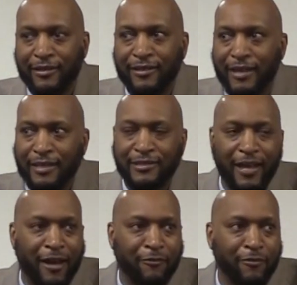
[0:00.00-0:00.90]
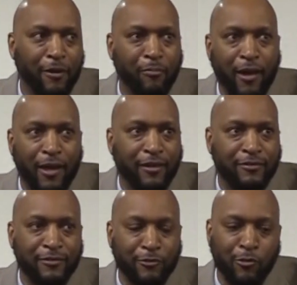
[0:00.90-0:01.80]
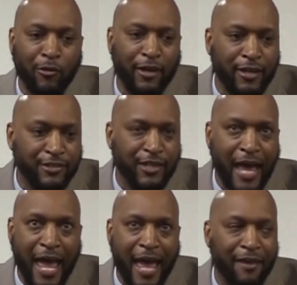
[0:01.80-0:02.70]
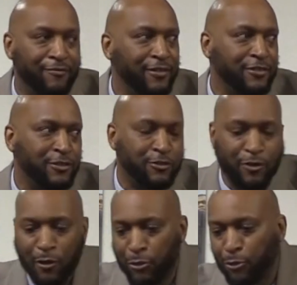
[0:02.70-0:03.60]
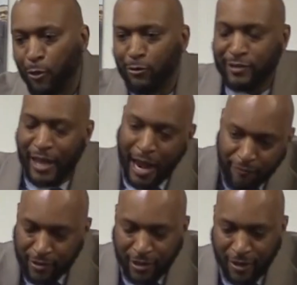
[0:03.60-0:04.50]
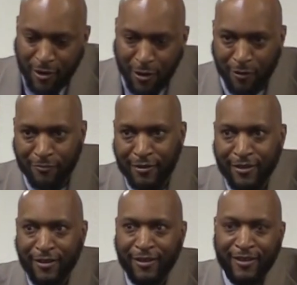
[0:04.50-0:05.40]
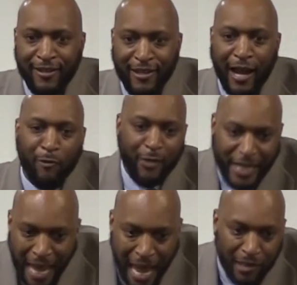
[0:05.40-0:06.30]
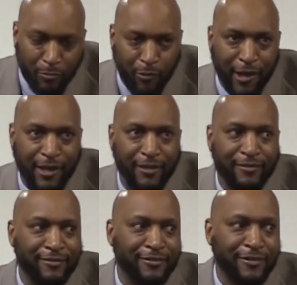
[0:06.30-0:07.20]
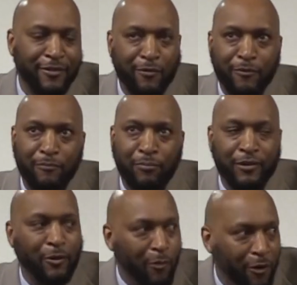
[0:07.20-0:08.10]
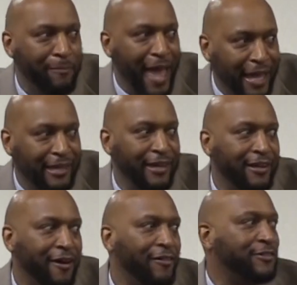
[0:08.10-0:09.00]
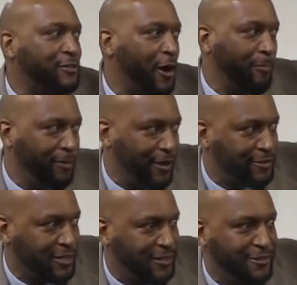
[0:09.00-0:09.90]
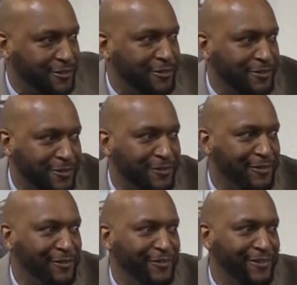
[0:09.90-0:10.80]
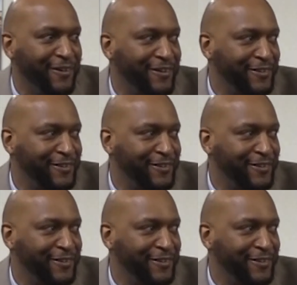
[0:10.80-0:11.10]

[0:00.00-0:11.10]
Then the next day I probably grew 1.5 inches, and it just throws everything off. Got to recalibrate, put the work back in. All the tall players, you